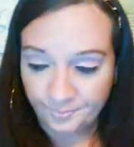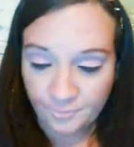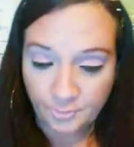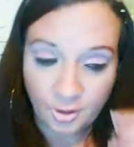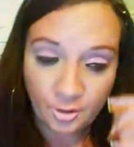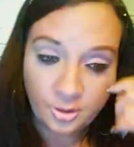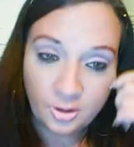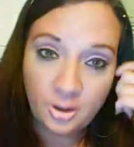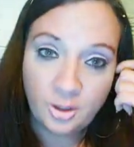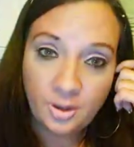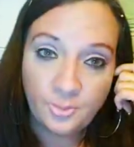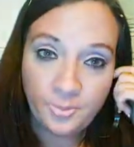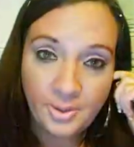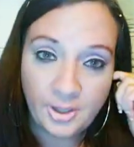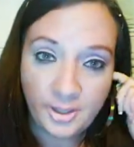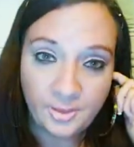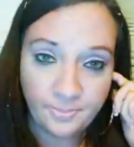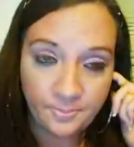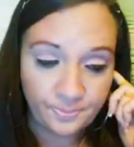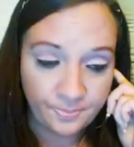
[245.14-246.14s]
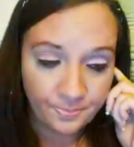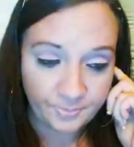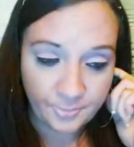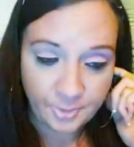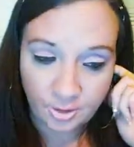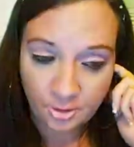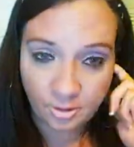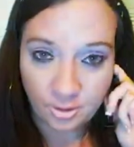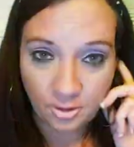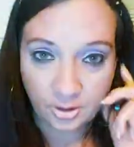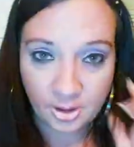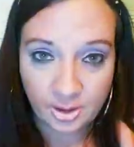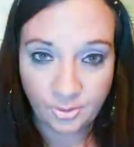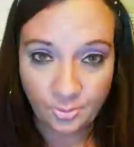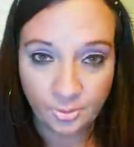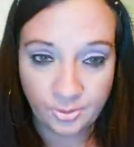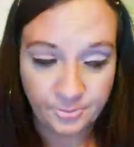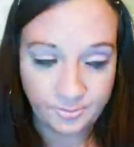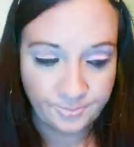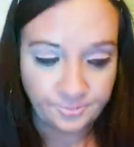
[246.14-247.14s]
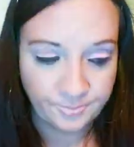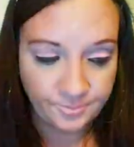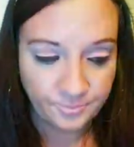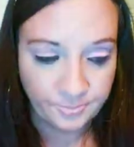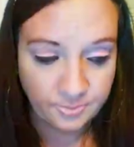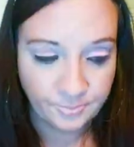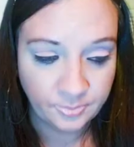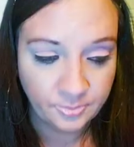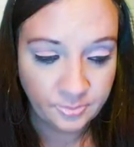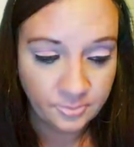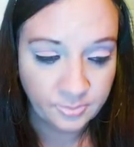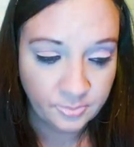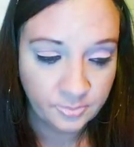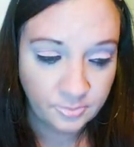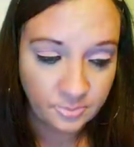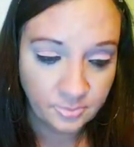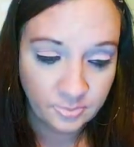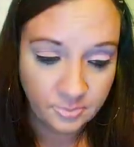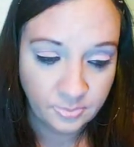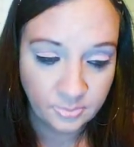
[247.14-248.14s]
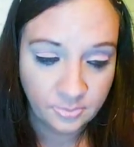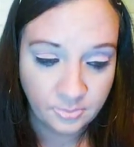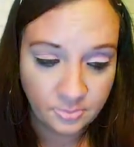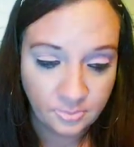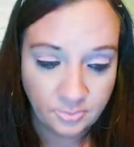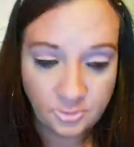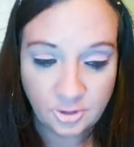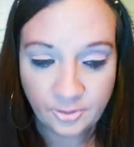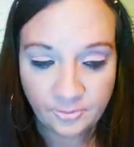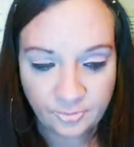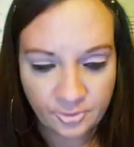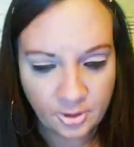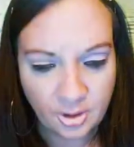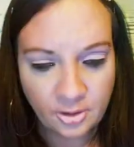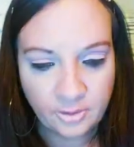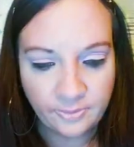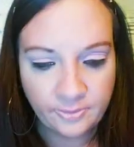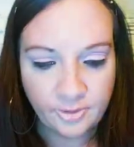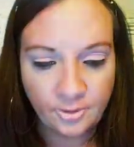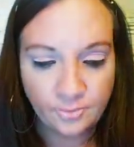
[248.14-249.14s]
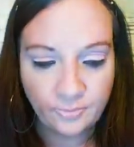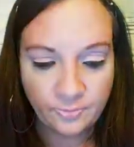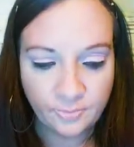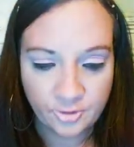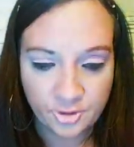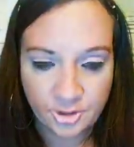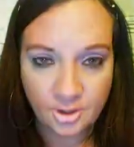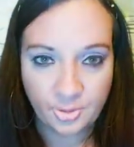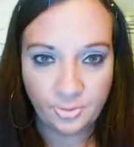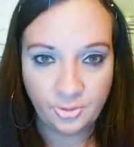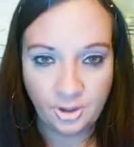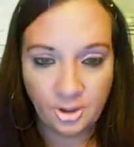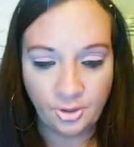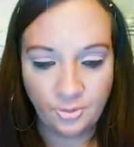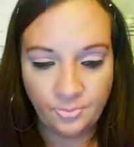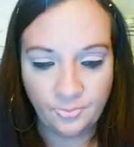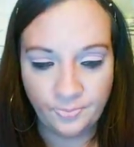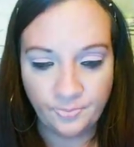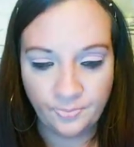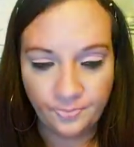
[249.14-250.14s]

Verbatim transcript: There could be. A crooked one. Not for all of you. For some of you.